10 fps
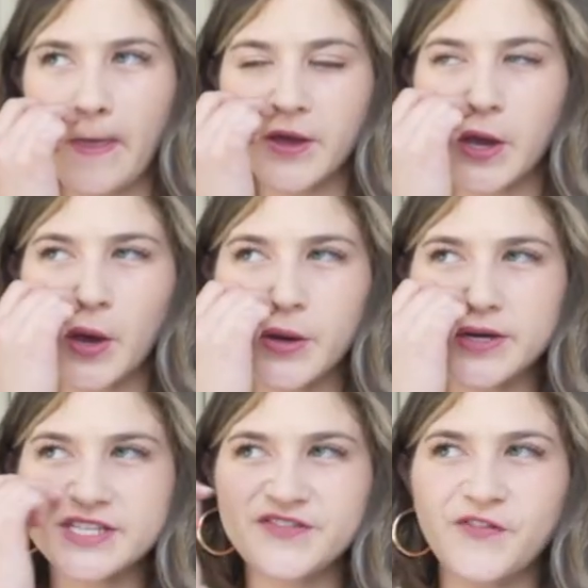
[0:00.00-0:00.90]
The
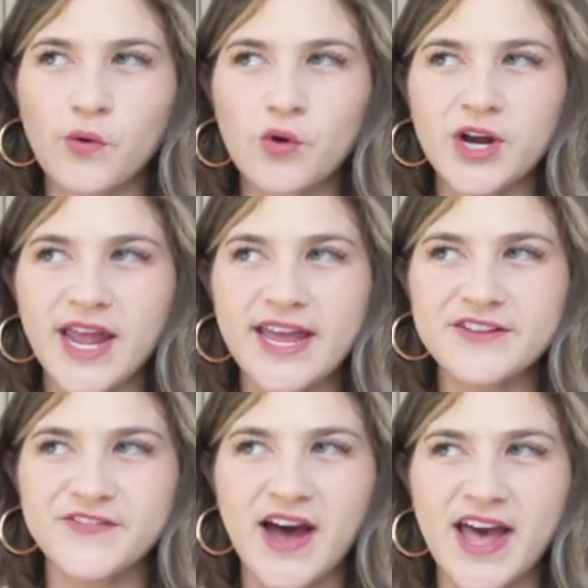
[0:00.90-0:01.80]
code is
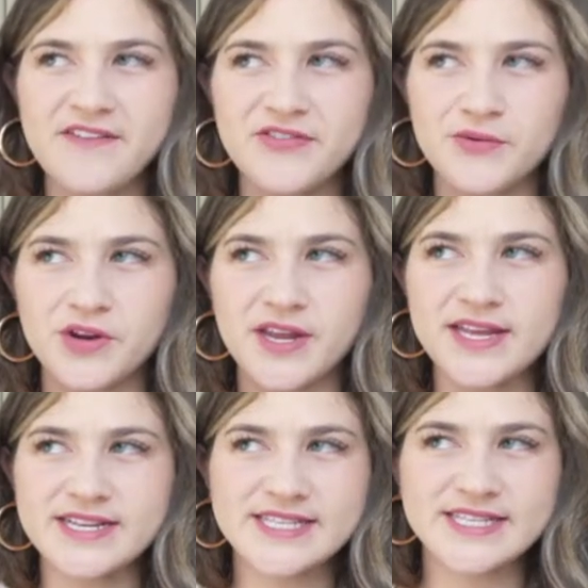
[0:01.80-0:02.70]

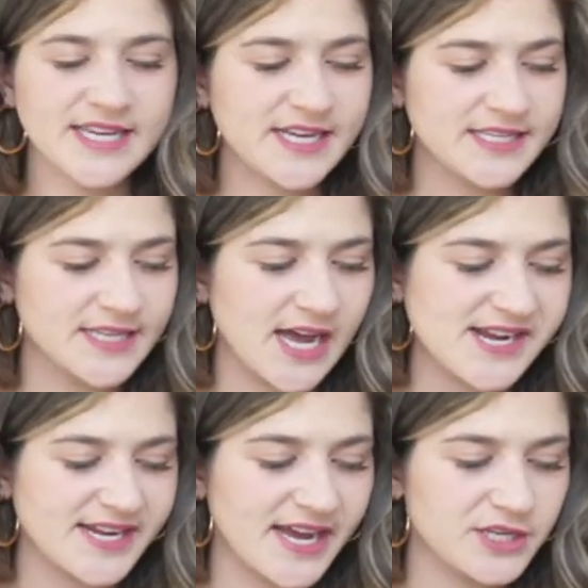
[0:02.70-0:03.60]

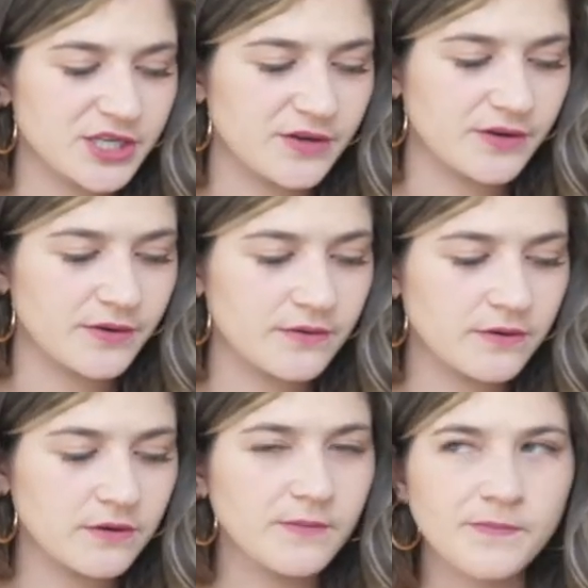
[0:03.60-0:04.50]
48536992.
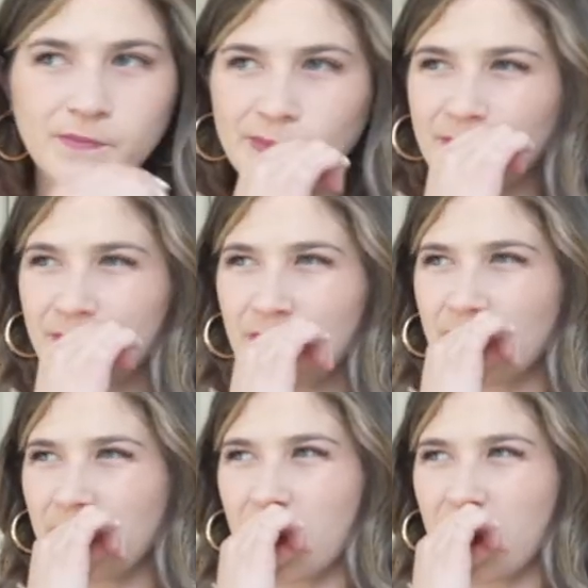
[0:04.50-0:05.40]

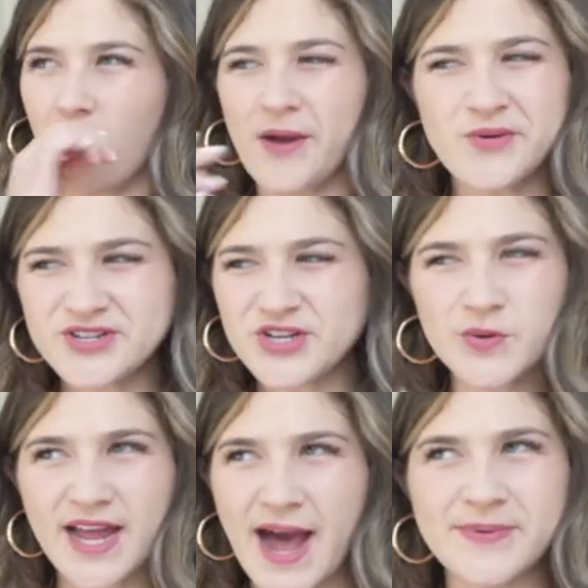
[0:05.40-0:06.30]
I
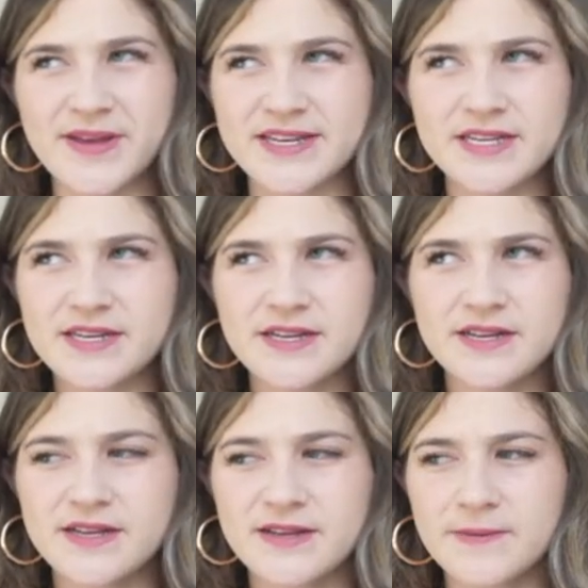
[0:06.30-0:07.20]
wonder what happened.
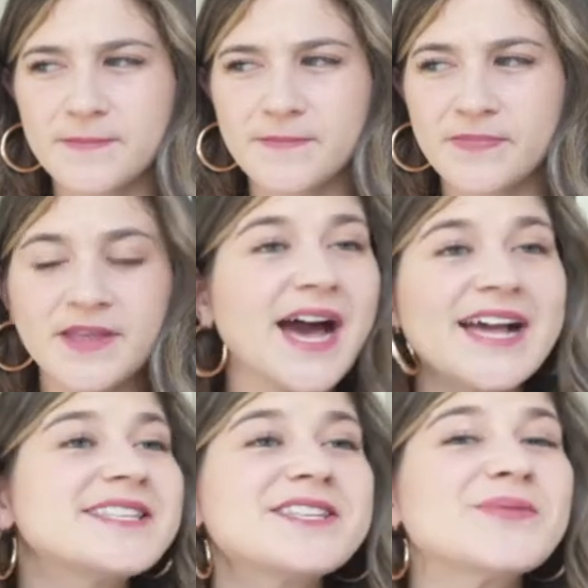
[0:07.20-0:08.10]

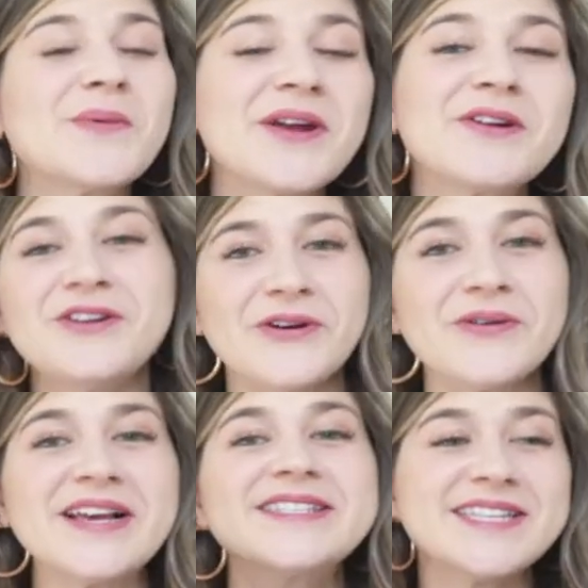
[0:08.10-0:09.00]
Guys, this is what we're here to
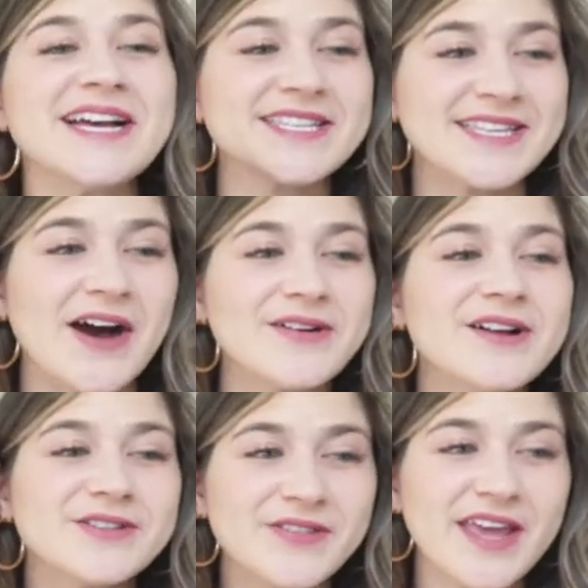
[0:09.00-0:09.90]
do, is to test this out.
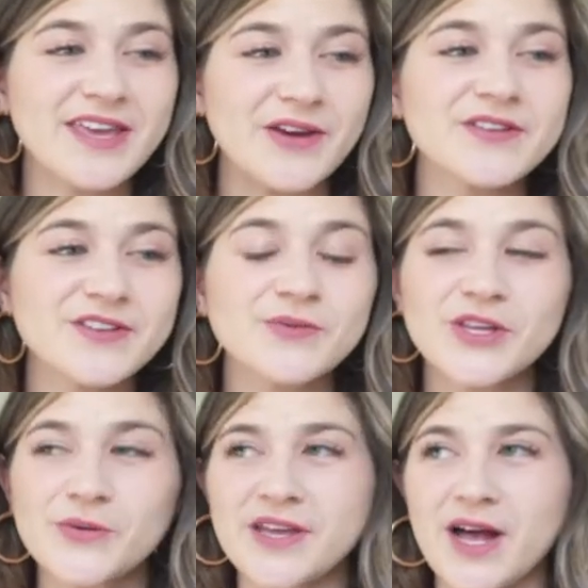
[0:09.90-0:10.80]
So thank you. This is
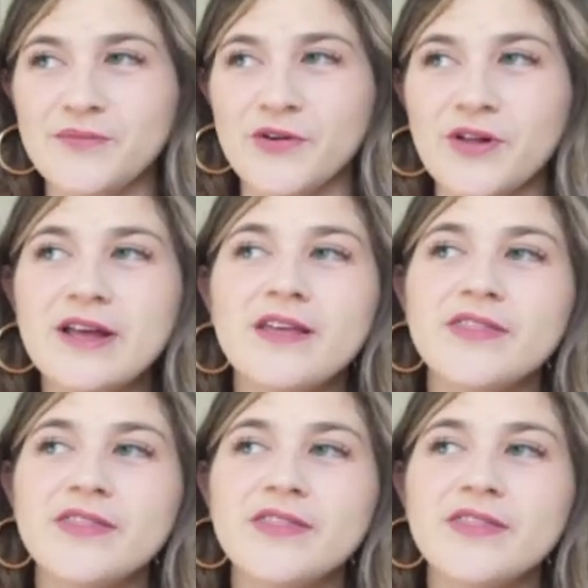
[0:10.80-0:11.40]
really, really helpful.